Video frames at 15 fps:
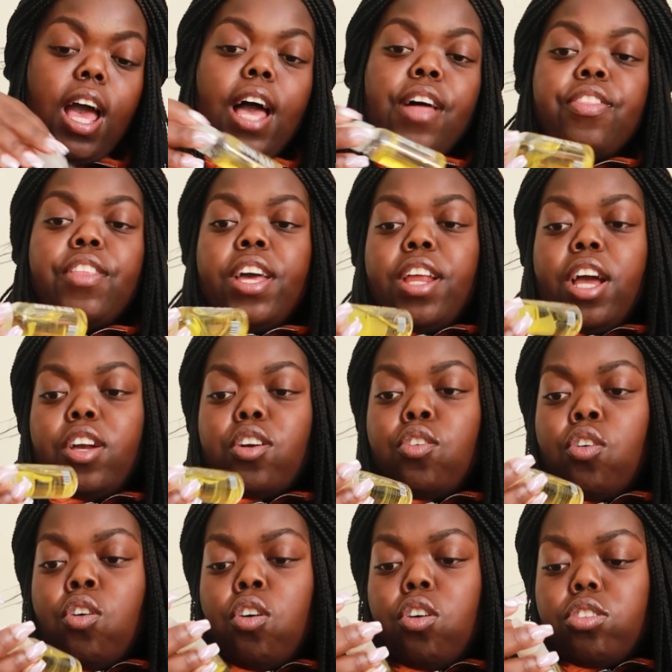and then i
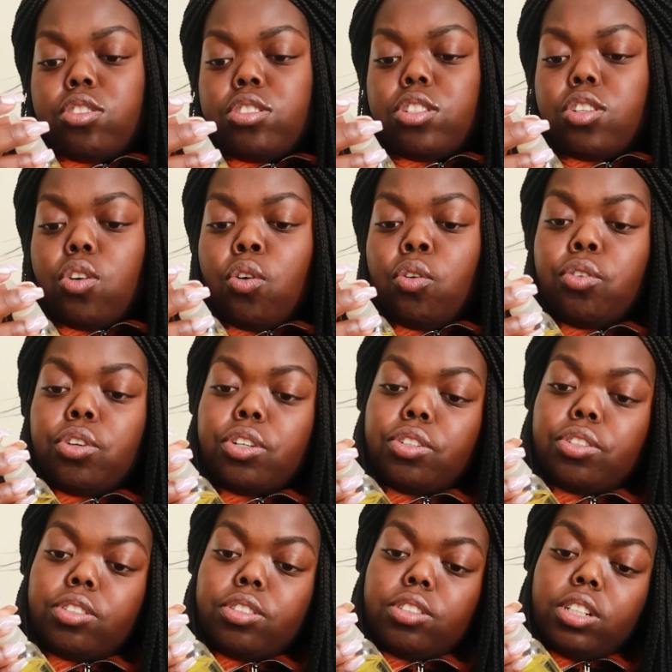got
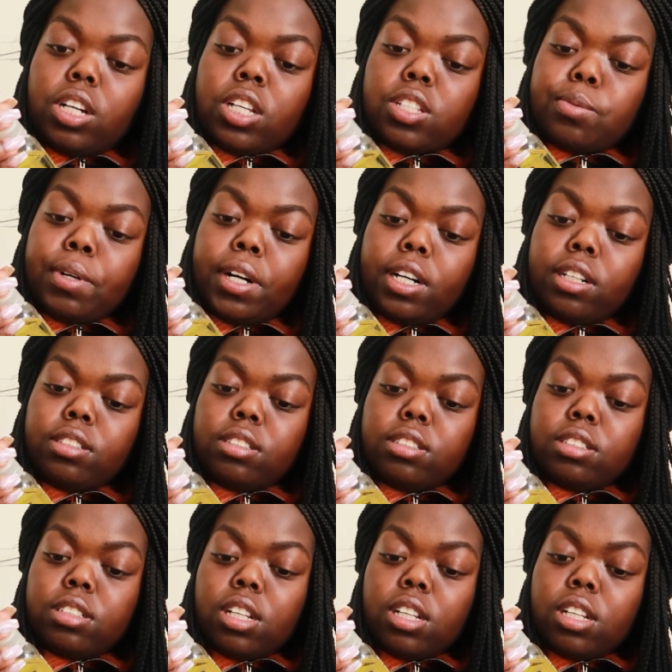oil as well